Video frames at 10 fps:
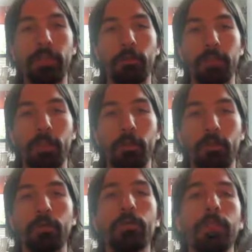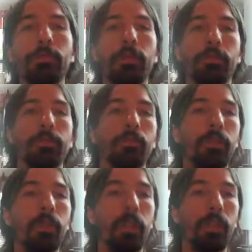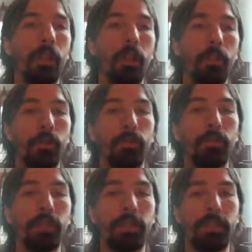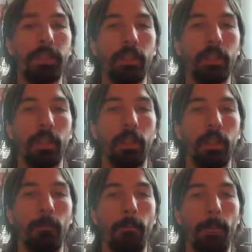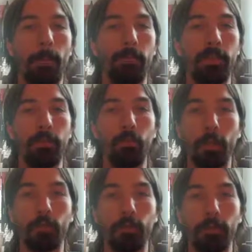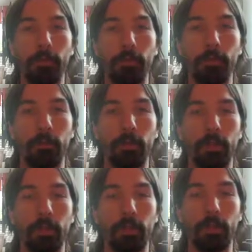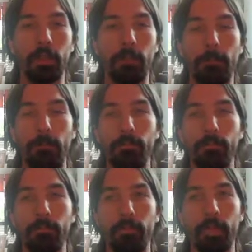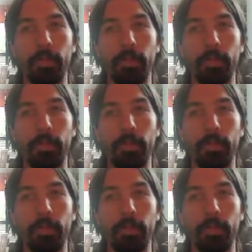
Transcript: So what I want to do is first to uh, code this um, this lookup transform um,